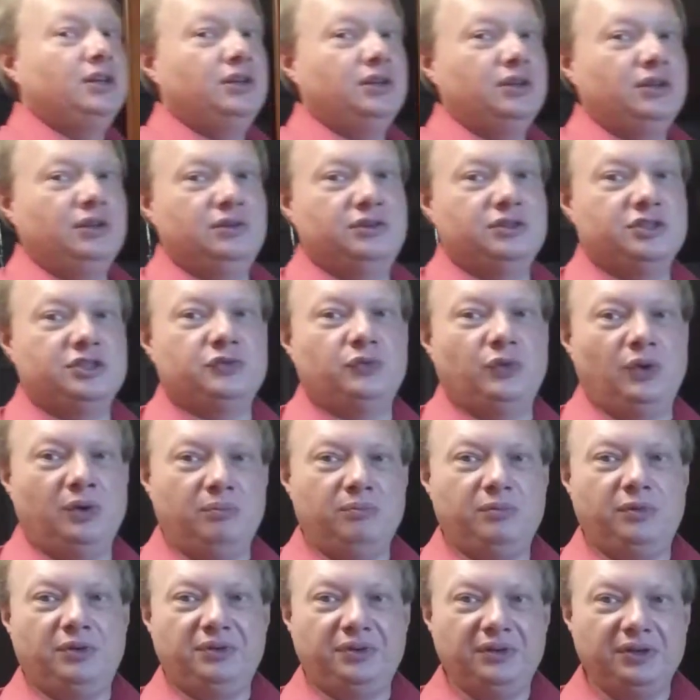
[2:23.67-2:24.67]
You just won't
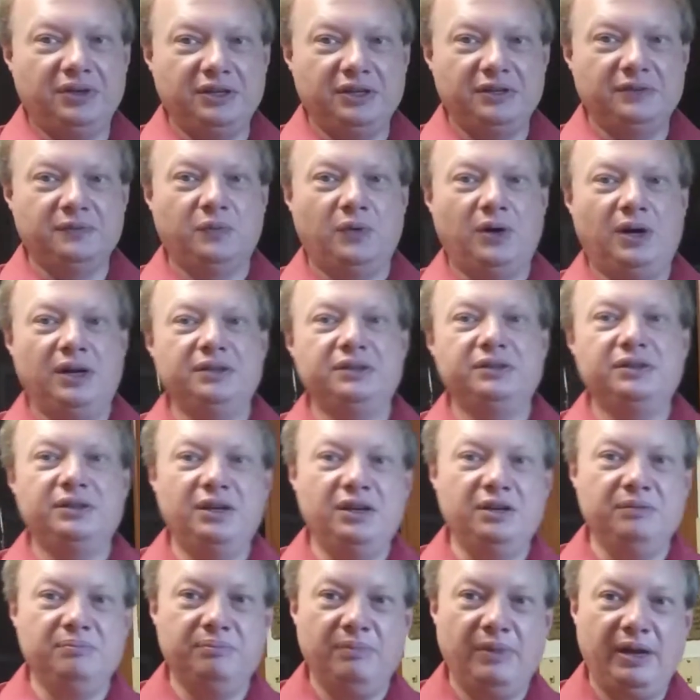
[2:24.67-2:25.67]
believe what
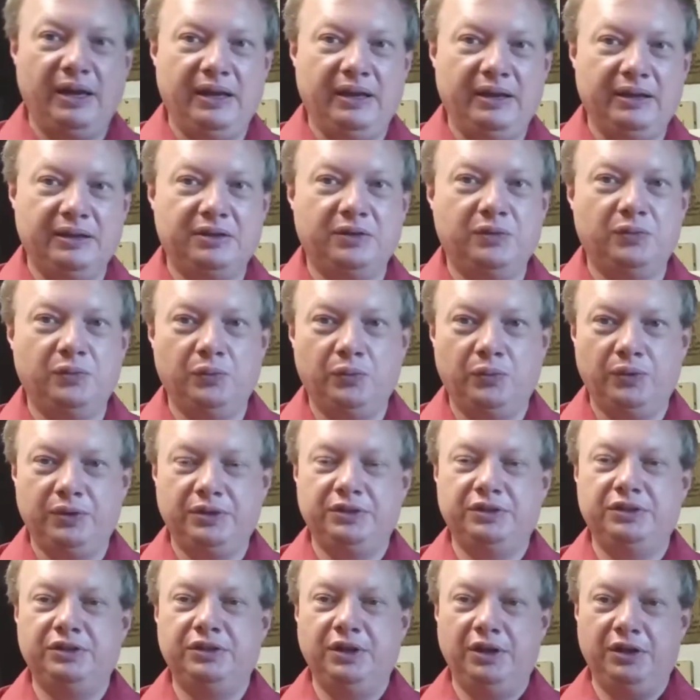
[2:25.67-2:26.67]
nutmeg would
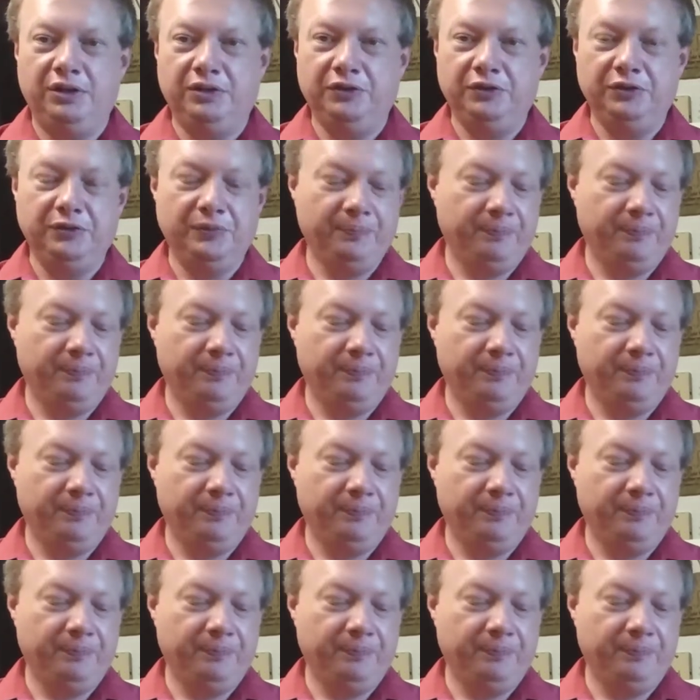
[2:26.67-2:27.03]
do